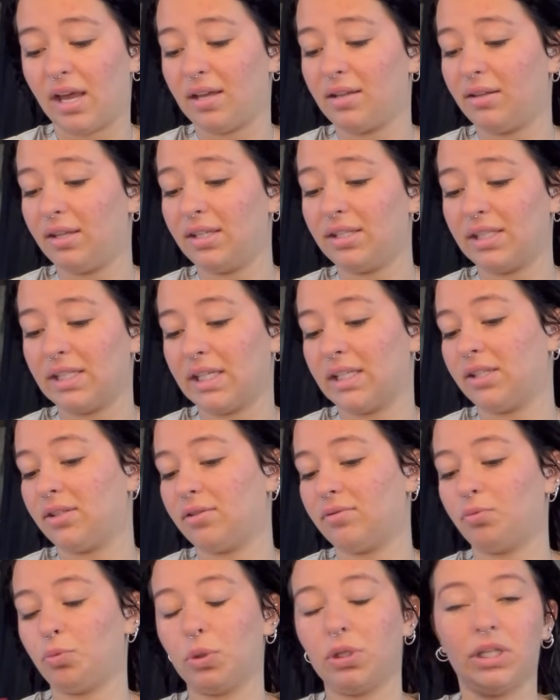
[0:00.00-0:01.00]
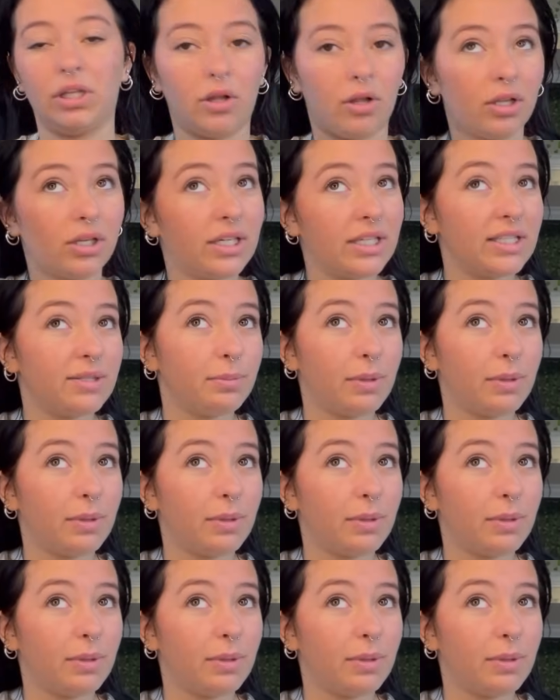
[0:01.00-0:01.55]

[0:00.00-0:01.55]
I guess that's really all it is.